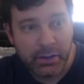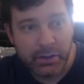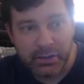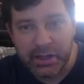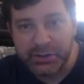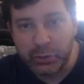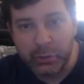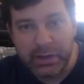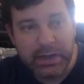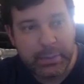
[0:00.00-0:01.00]
not so
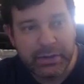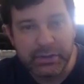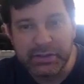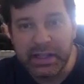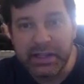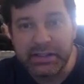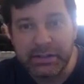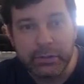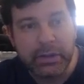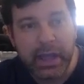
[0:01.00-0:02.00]
great commanders, let us
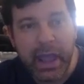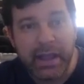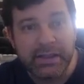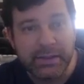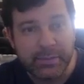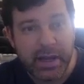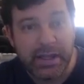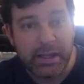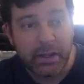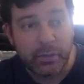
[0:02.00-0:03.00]
look at my
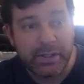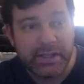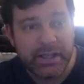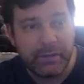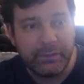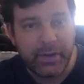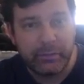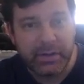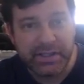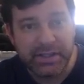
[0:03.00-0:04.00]
20
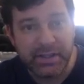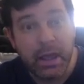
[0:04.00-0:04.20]
favorites.